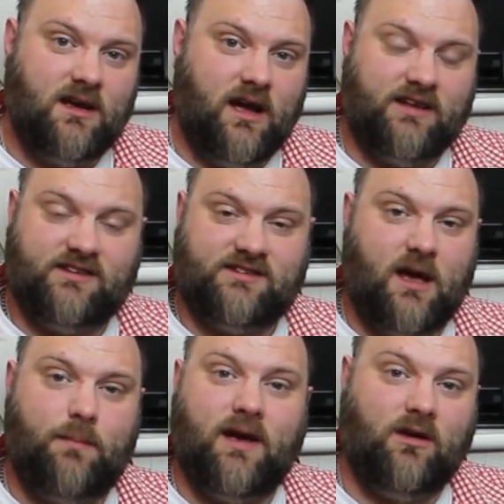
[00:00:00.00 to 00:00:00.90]
As I say,
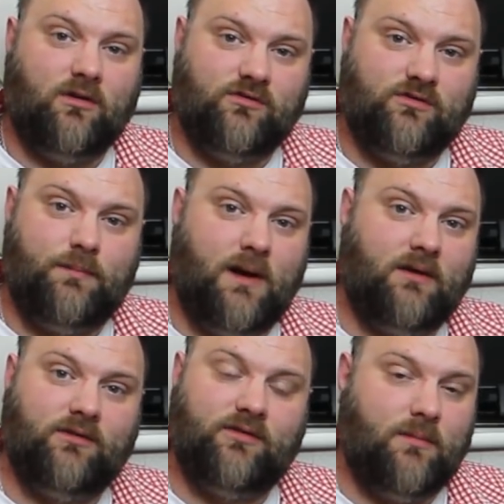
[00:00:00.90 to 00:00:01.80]
I paid
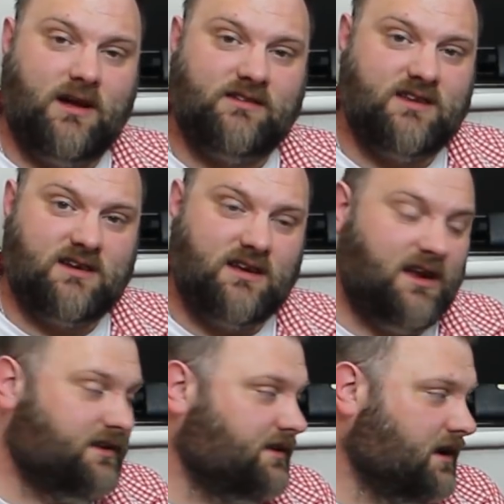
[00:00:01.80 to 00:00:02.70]
£100 for mine second
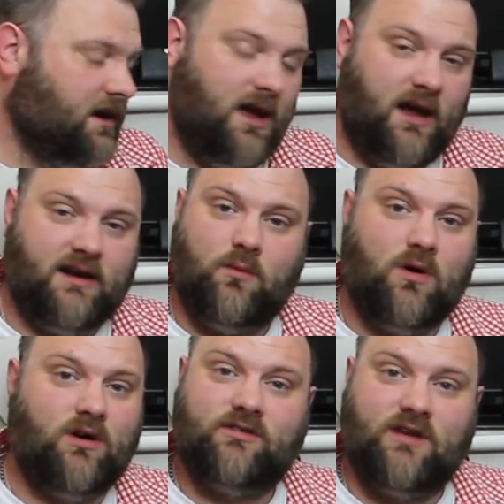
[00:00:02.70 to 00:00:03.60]
hand, and it
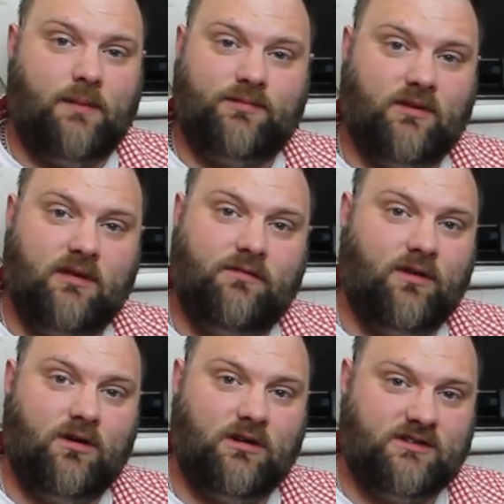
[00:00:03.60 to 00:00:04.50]
works absolutely
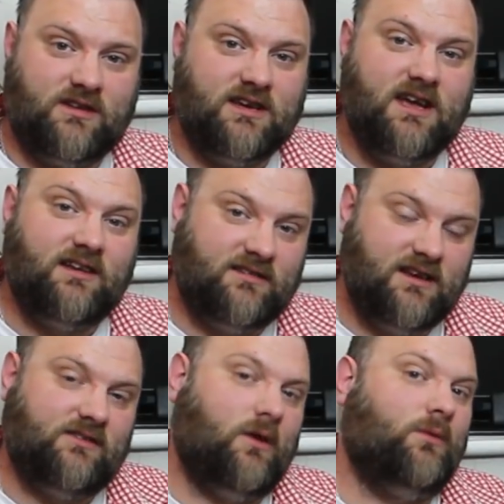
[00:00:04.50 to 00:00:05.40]
flawlessly. Yes,
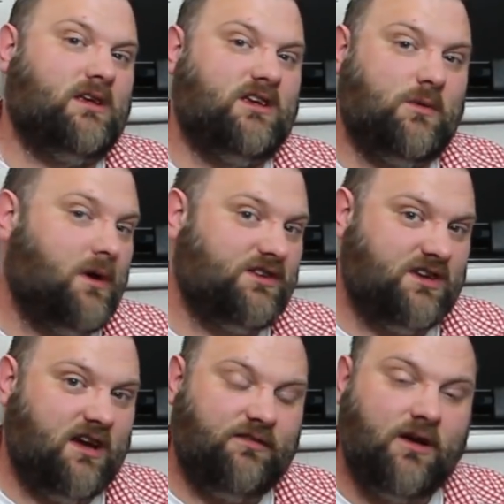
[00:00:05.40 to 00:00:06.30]
it's only
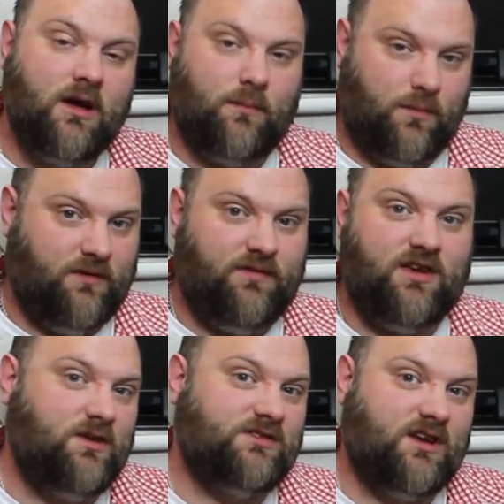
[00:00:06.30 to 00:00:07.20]
UHF, but if you're
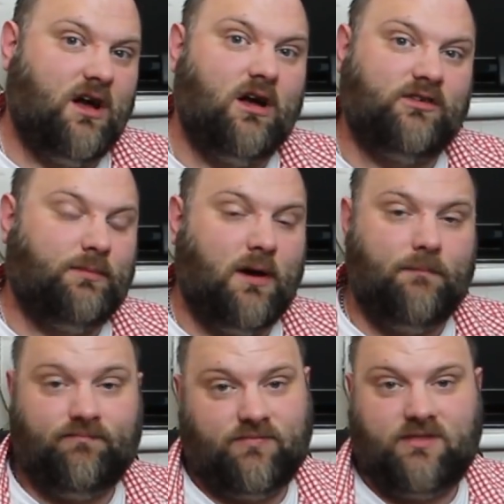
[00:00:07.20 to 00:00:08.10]
using a hotspot,
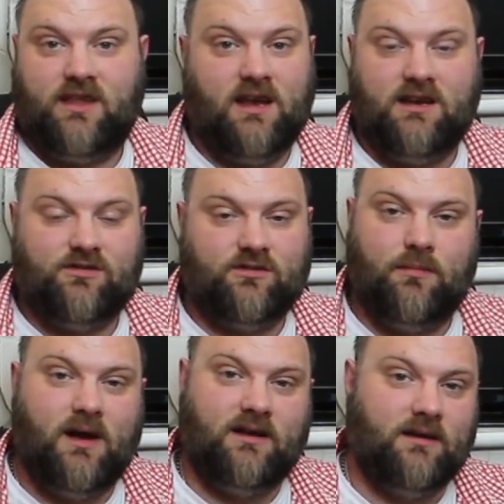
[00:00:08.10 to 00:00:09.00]
then it doesn't
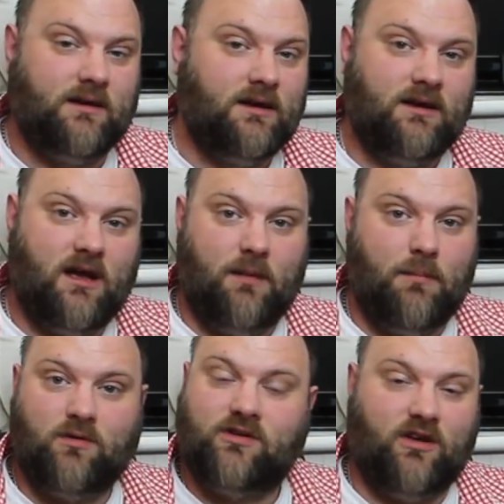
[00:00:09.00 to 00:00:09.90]
matter.
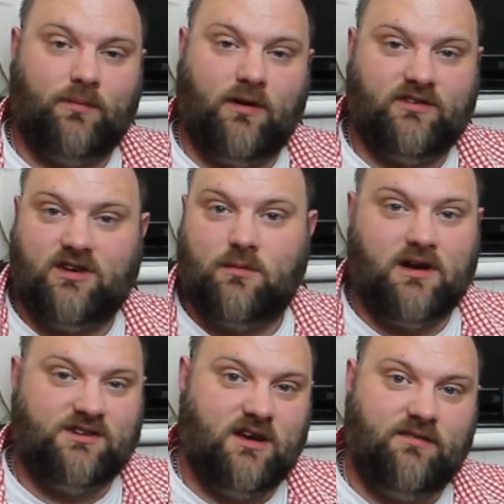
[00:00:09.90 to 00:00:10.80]
Most hotspots are
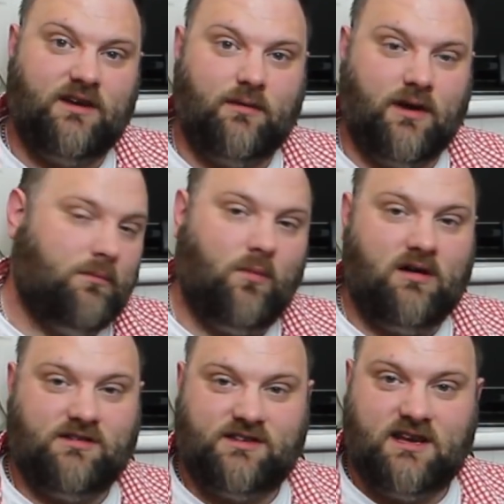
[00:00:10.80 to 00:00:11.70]
UHF anyway,
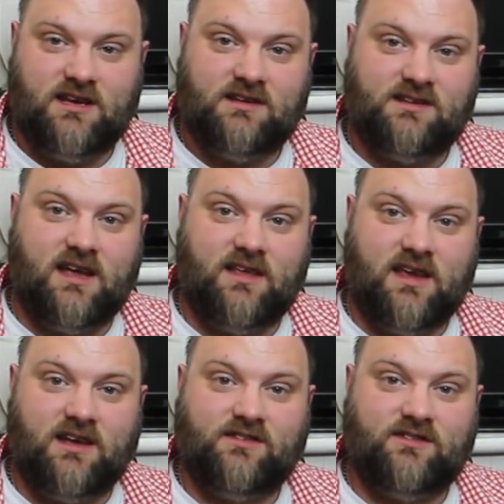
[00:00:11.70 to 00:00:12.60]
whereas the
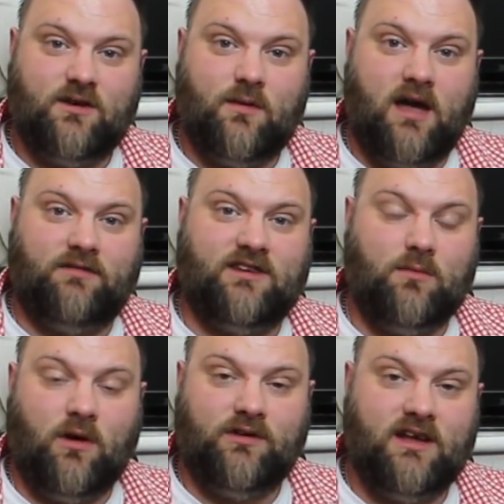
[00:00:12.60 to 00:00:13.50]
Yaesu
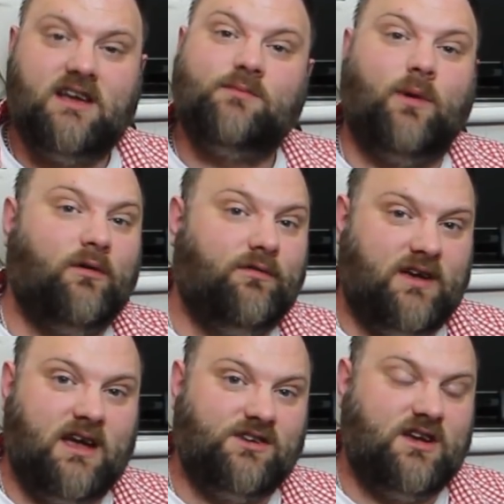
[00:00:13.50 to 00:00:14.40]
FT1D is both
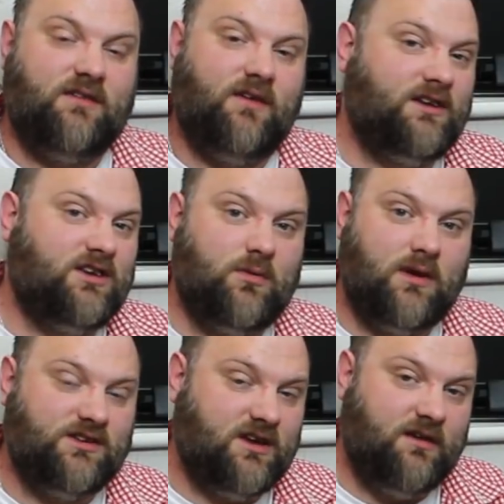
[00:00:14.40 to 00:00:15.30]
VHF and
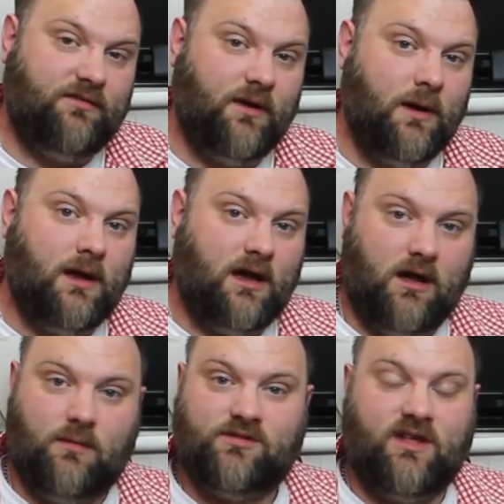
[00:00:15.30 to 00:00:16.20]

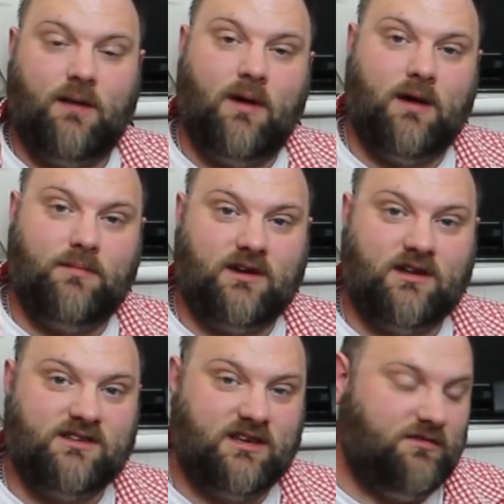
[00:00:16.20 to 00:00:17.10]
UHF, so that might be a
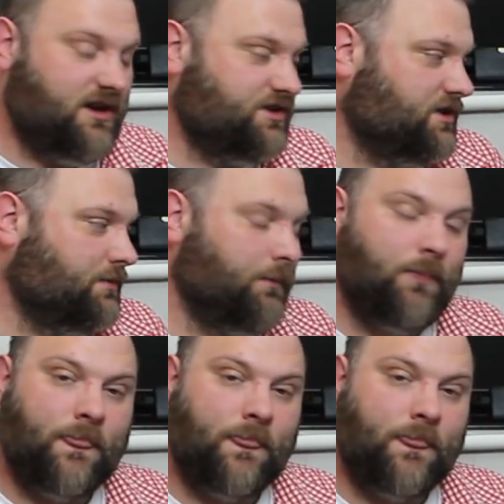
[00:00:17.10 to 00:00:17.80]
consideration.